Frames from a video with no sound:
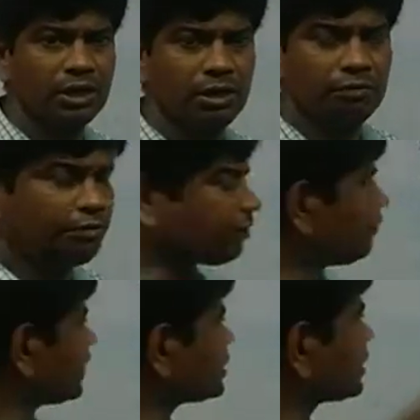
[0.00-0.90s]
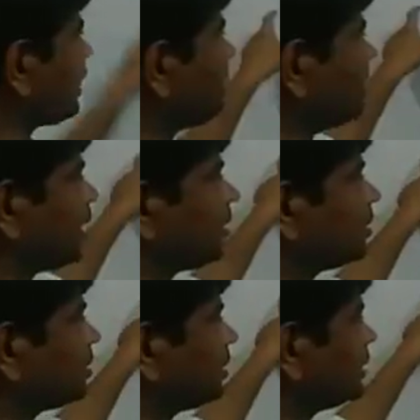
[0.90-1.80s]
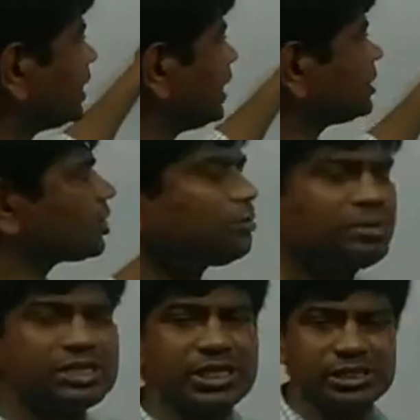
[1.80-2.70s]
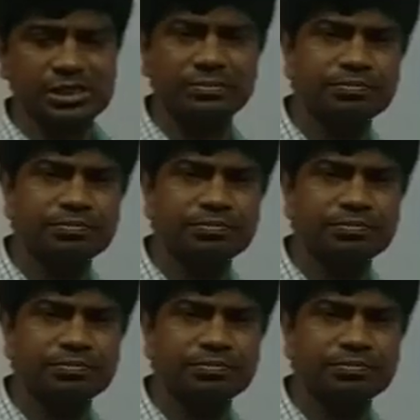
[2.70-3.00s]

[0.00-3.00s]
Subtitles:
For fixed capital, the nature of business.